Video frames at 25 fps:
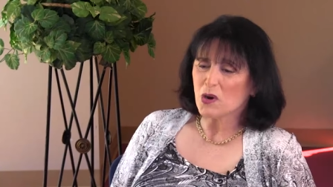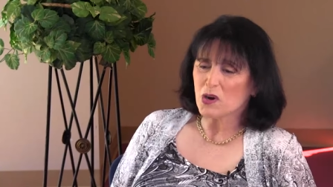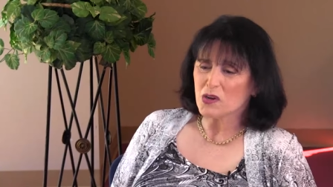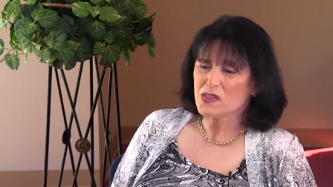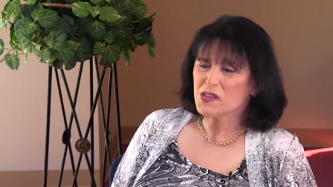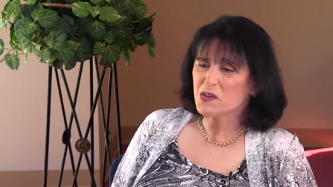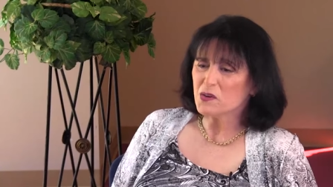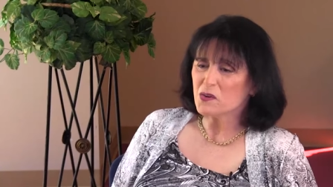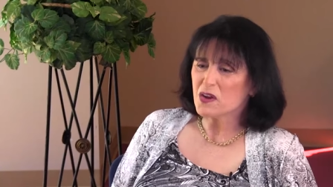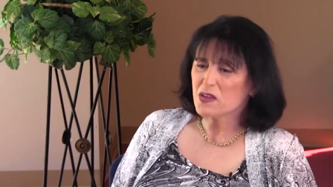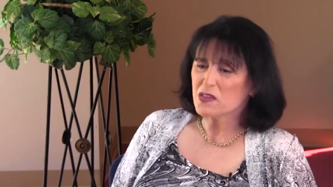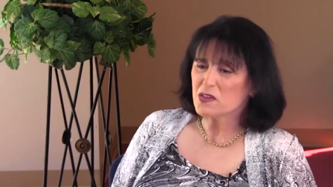are
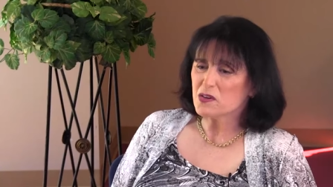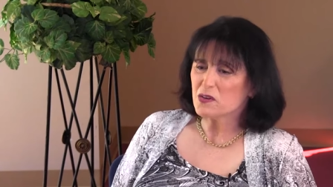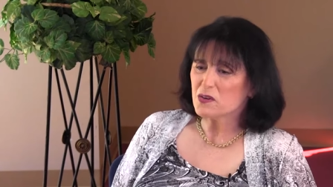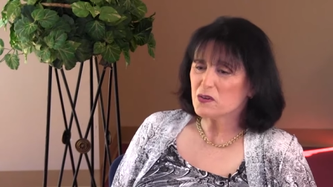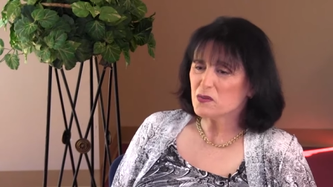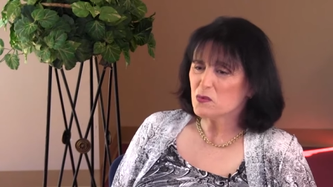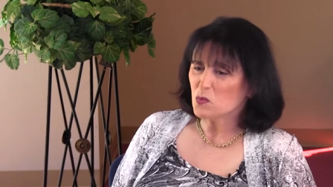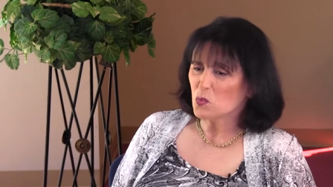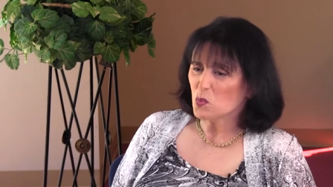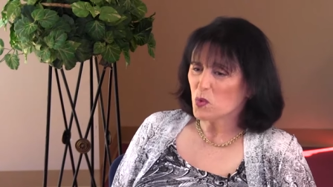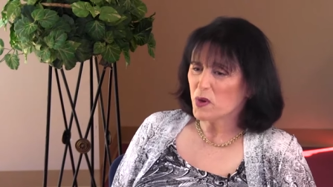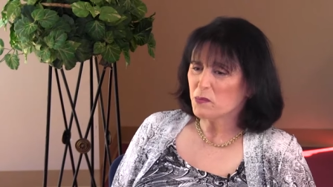there
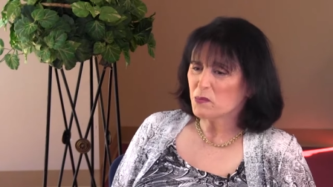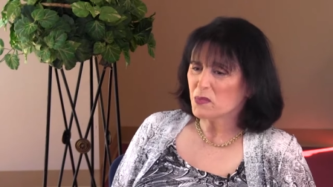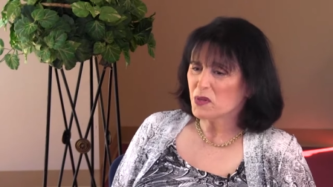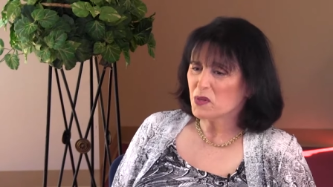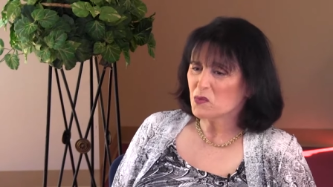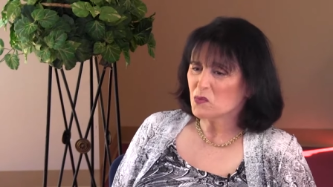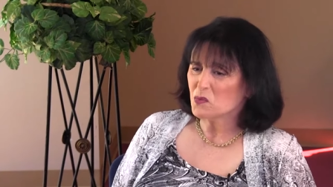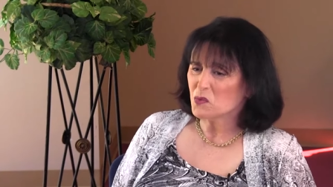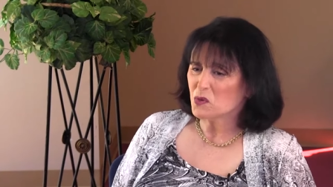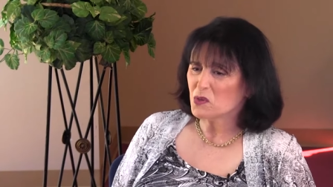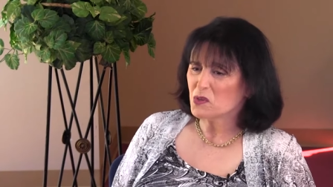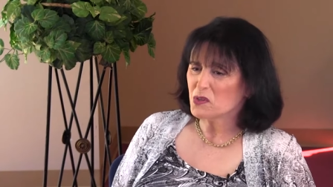other
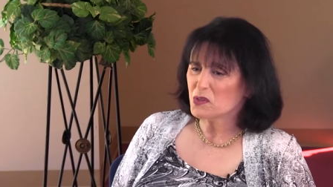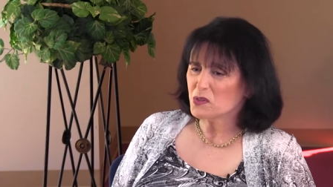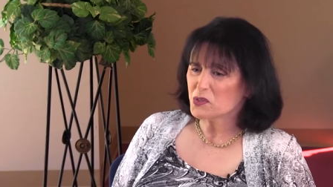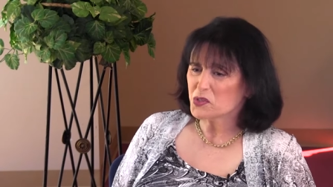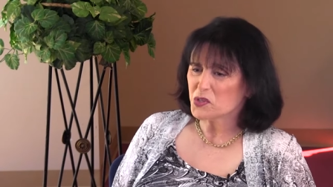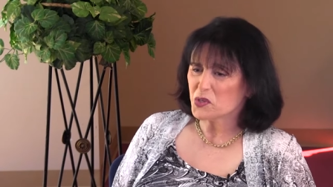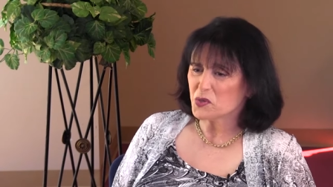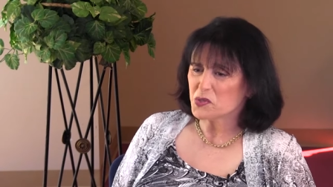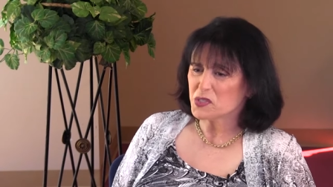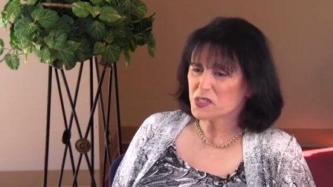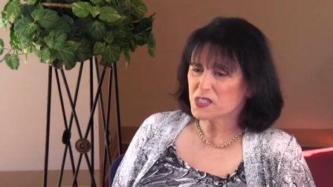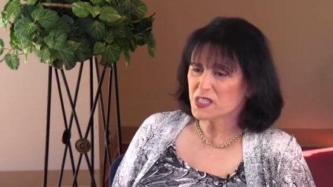women
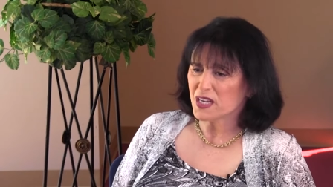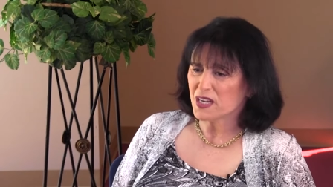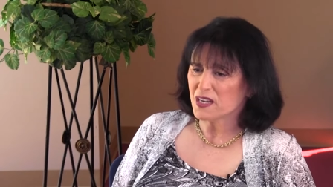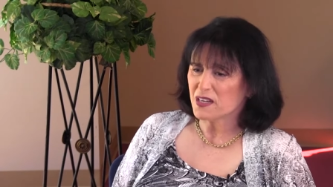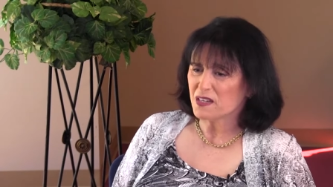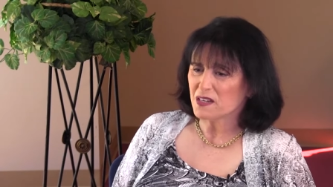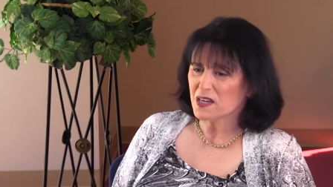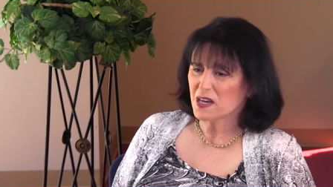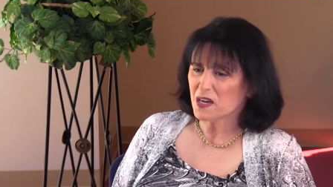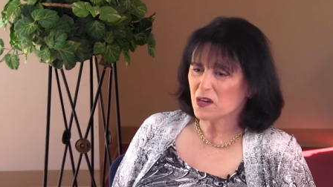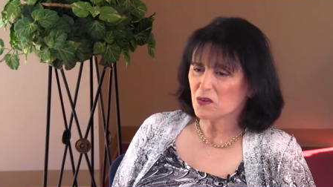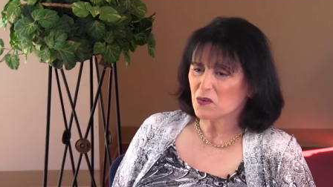rulers who
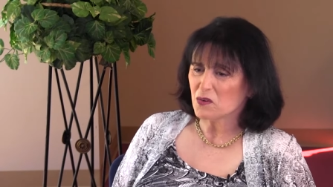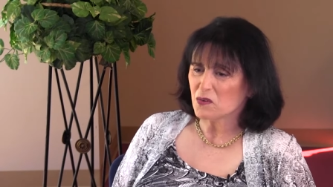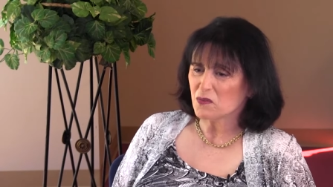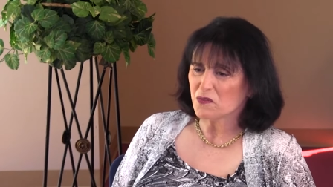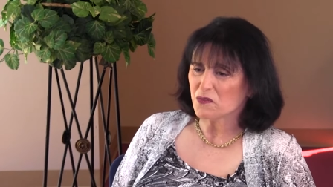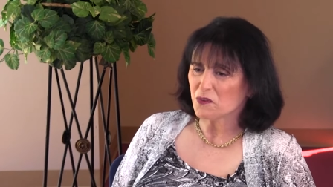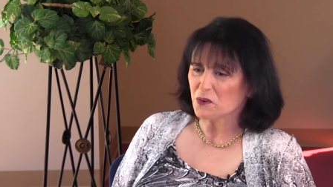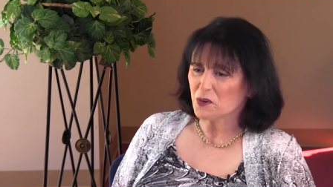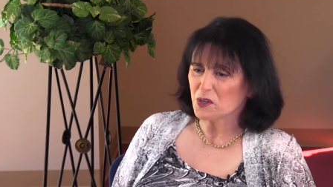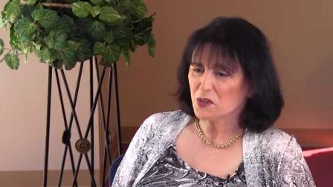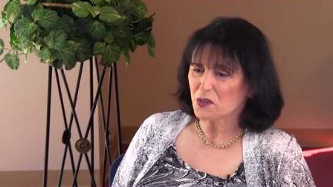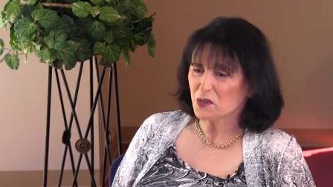stand out
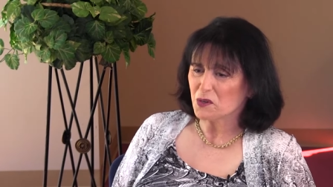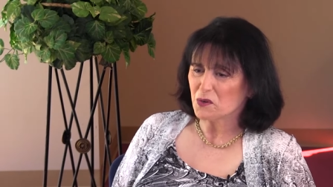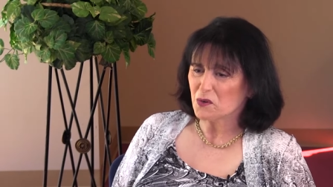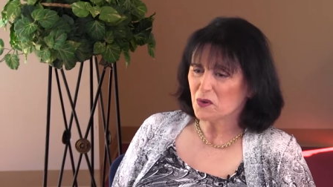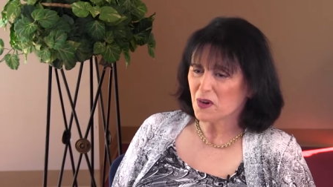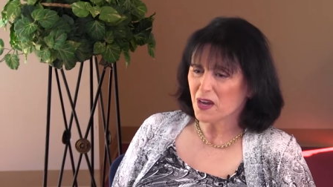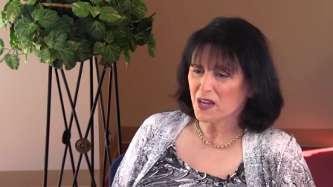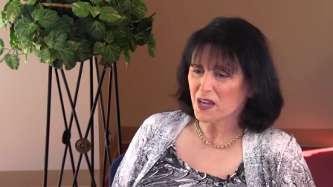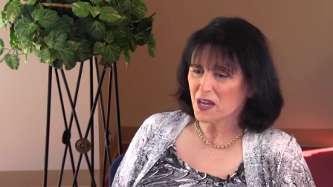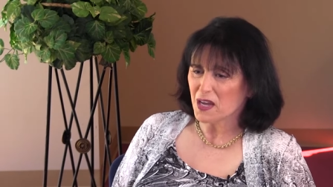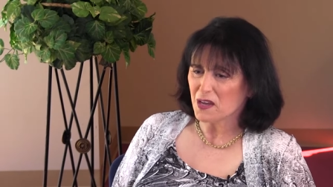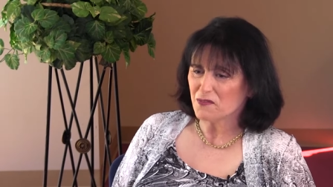for you?
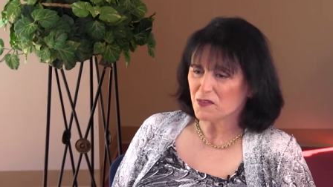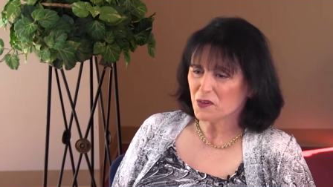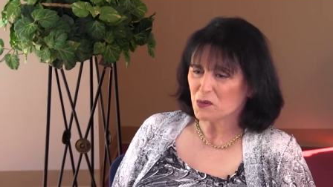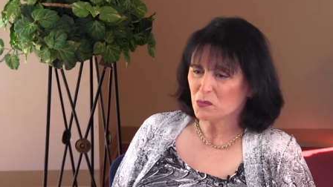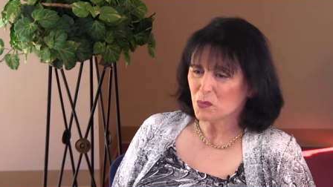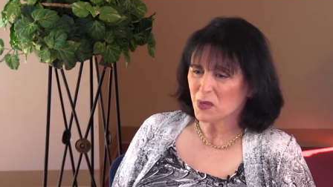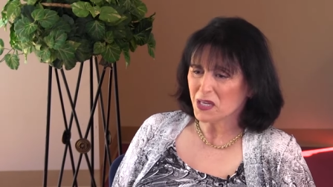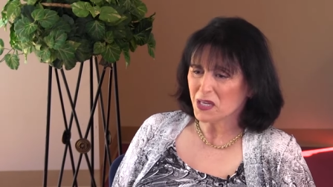I haven't